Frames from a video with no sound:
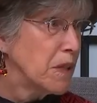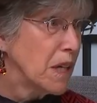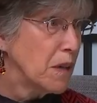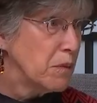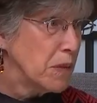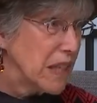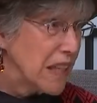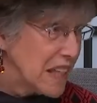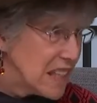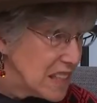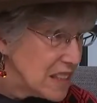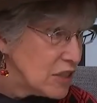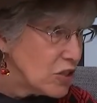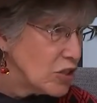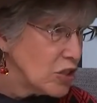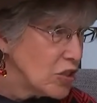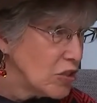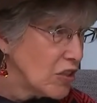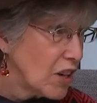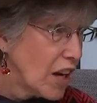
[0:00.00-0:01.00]
coming
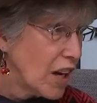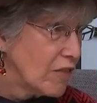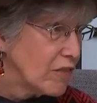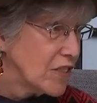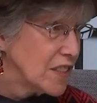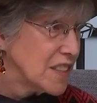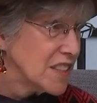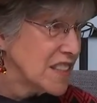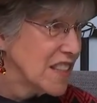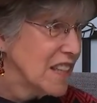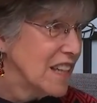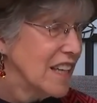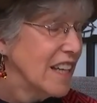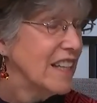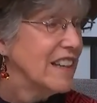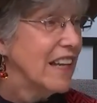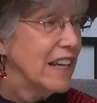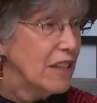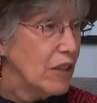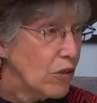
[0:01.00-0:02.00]
into your office. Right.
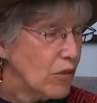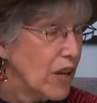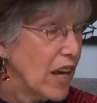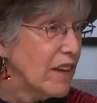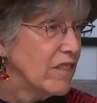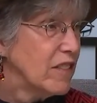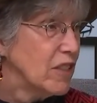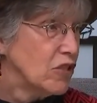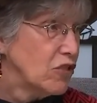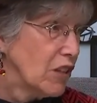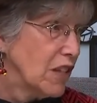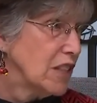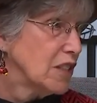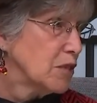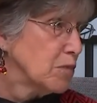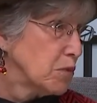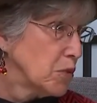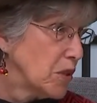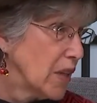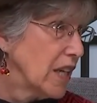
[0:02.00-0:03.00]
They don't have the
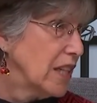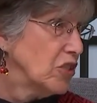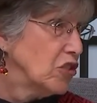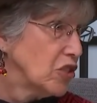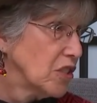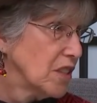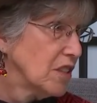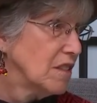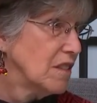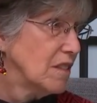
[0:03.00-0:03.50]
transportation.